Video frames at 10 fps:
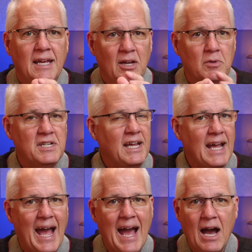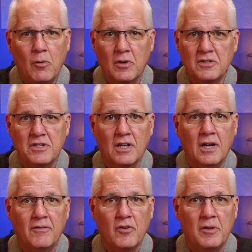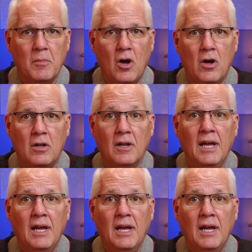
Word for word: It would take hours to cover them all.